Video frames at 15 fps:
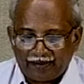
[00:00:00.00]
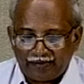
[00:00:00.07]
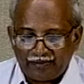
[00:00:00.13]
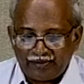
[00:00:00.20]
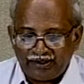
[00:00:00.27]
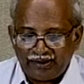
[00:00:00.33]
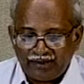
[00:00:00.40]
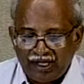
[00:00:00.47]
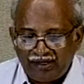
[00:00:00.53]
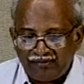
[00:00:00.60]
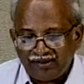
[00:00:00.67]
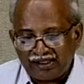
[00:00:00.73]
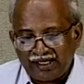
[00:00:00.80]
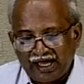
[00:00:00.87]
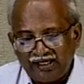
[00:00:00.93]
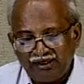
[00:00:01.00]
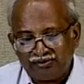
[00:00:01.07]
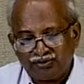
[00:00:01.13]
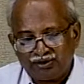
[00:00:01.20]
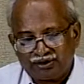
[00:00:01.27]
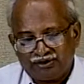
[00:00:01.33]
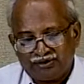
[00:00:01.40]
when you have a light
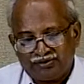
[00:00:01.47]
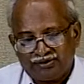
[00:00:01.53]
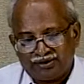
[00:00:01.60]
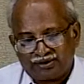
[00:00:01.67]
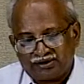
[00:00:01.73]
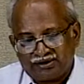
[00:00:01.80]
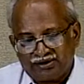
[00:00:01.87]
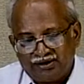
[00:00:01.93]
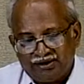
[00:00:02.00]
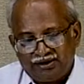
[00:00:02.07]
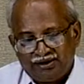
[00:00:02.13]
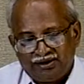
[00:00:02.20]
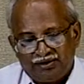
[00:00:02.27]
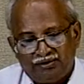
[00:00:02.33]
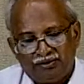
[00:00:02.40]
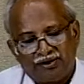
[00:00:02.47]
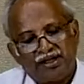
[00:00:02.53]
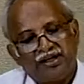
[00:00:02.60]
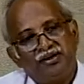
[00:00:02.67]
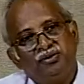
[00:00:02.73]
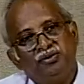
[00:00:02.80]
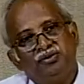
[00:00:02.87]
workover, you
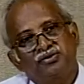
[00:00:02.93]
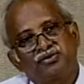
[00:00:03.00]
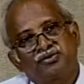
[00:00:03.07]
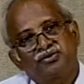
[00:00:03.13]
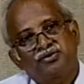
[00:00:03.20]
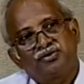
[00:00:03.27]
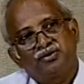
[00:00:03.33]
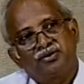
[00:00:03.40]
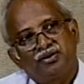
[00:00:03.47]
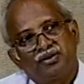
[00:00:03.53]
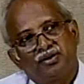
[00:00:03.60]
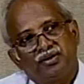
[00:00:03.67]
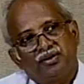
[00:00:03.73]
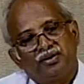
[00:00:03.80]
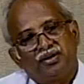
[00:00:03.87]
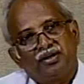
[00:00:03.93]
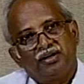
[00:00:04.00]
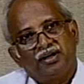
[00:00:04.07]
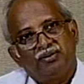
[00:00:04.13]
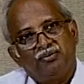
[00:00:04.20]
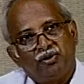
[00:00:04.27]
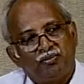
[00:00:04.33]
can use
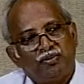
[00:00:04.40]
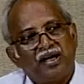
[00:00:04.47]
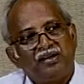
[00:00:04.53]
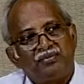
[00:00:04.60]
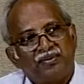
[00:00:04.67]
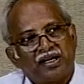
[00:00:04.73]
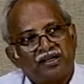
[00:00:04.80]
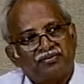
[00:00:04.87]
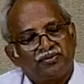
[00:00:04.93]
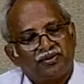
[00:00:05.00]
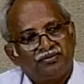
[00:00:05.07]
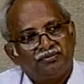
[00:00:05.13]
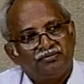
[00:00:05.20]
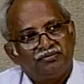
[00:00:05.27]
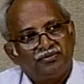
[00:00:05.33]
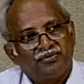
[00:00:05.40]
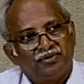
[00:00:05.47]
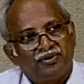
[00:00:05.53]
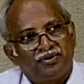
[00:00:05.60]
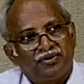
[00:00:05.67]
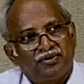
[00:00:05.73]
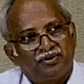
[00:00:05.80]
a mobile platform
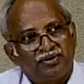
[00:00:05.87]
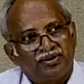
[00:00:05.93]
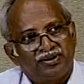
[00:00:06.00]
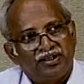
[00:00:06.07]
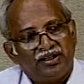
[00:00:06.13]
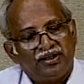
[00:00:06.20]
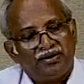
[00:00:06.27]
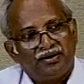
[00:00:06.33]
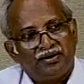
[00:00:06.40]
with a